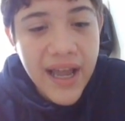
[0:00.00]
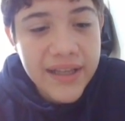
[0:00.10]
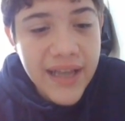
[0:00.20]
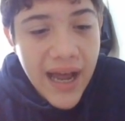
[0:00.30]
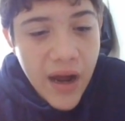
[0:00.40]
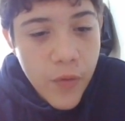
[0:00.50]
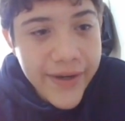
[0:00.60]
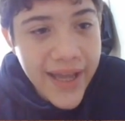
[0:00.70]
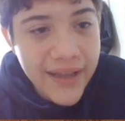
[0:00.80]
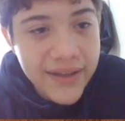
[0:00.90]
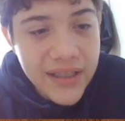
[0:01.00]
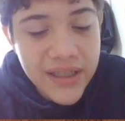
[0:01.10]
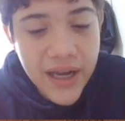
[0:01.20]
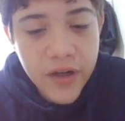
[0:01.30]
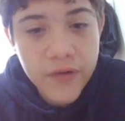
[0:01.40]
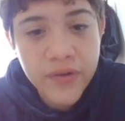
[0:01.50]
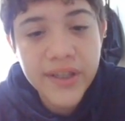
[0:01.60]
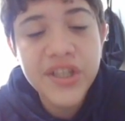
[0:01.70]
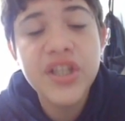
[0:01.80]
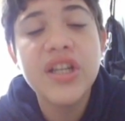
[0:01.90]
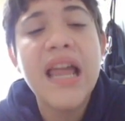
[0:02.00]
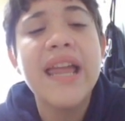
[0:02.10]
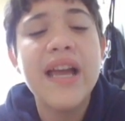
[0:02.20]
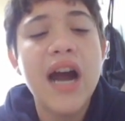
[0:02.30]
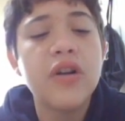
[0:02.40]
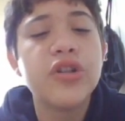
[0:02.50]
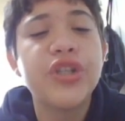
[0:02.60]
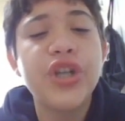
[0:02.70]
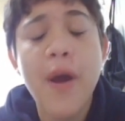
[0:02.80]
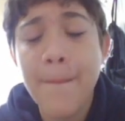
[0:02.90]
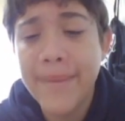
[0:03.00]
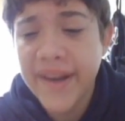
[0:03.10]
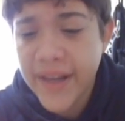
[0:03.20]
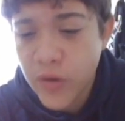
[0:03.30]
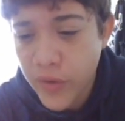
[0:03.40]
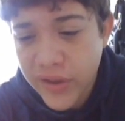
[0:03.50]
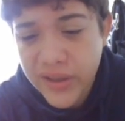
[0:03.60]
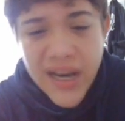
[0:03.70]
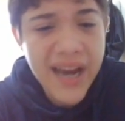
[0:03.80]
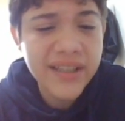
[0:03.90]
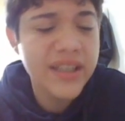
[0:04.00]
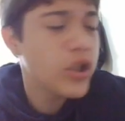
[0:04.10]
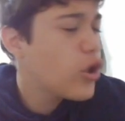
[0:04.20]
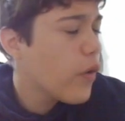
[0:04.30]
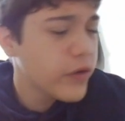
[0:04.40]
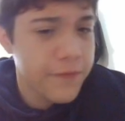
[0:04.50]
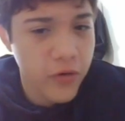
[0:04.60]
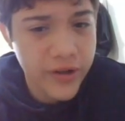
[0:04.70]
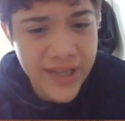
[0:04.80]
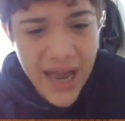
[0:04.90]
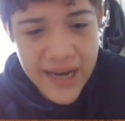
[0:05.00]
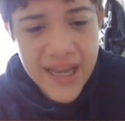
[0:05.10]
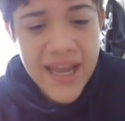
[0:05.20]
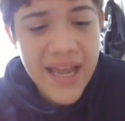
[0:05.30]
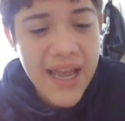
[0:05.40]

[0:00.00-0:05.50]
And now we get this kind of variation. Hikaru jumping in with the knight. He goes for attack.